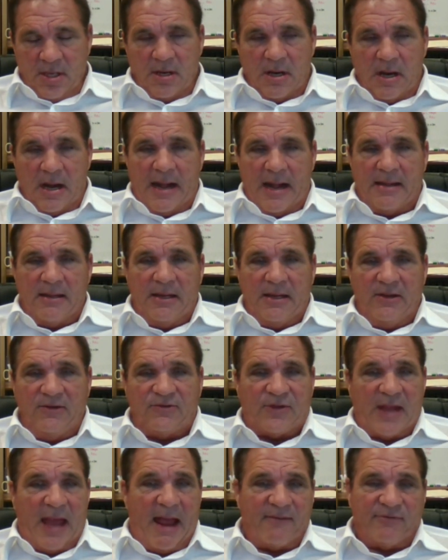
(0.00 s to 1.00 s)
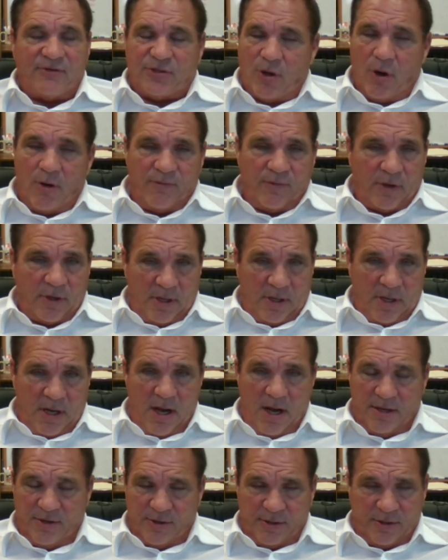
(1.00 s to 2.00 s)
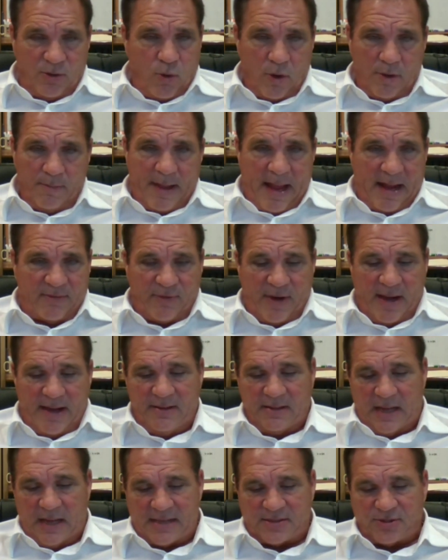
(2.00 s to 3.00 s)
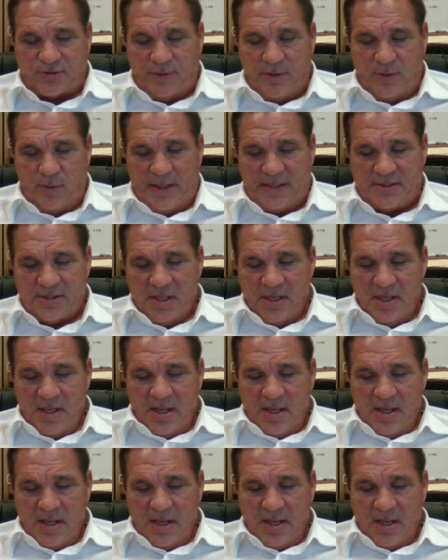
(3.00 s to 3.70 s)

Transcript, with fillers: All right, he's averaging over 100 quarterback rating the last 3 weeks.